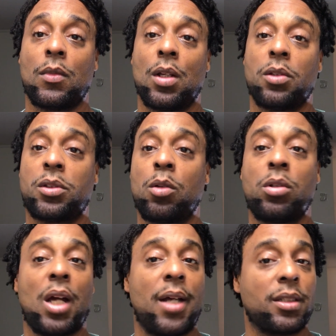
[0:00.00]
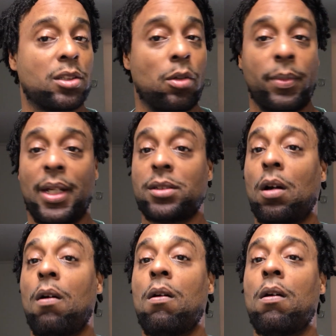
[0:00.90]
Soon y'all just gonna be, that's
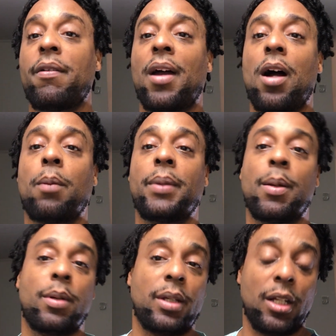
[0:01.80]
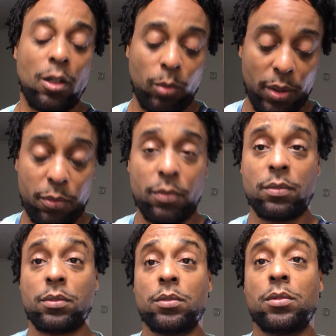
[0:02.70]
all y'all gonna be able to deal with
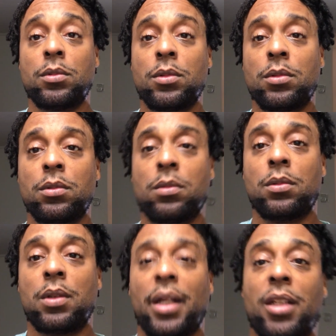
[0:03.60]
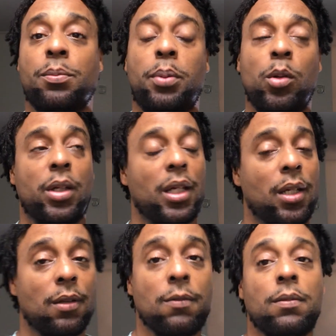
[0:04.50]
is Pookie
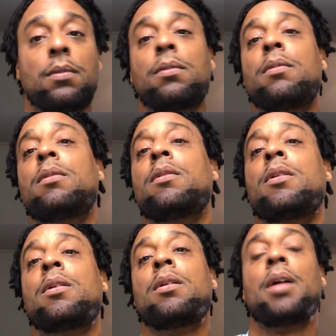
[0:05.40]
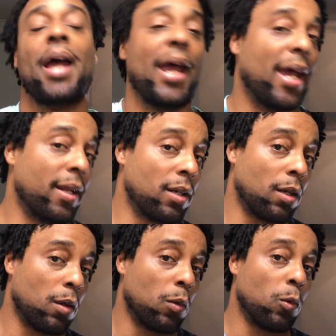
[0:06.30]
and
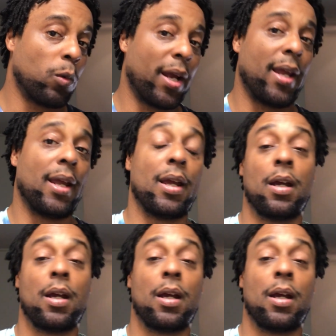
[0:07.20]
Ray